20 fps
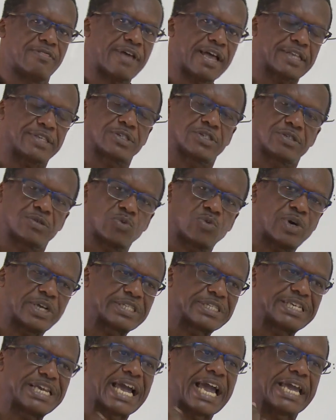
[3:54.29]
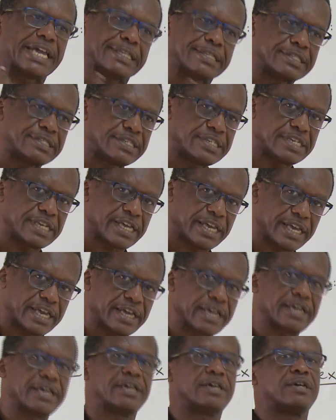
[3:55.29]
That's what the
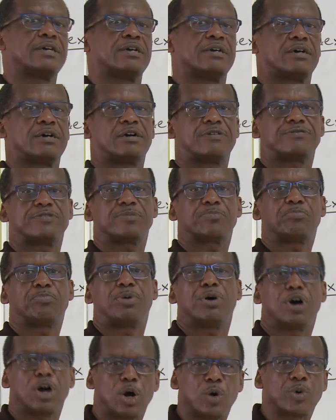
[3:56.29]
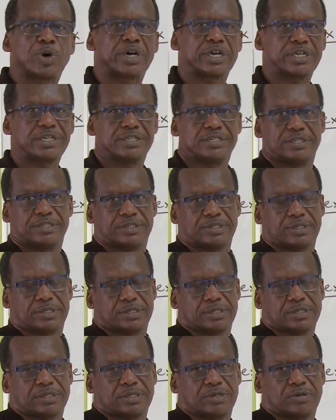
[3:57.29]
idea of a power
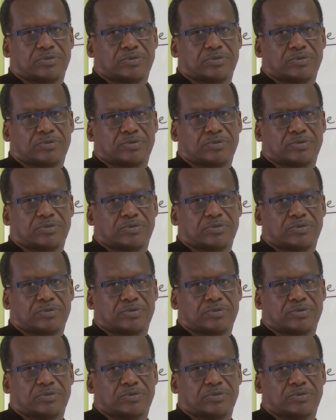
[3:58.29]
is.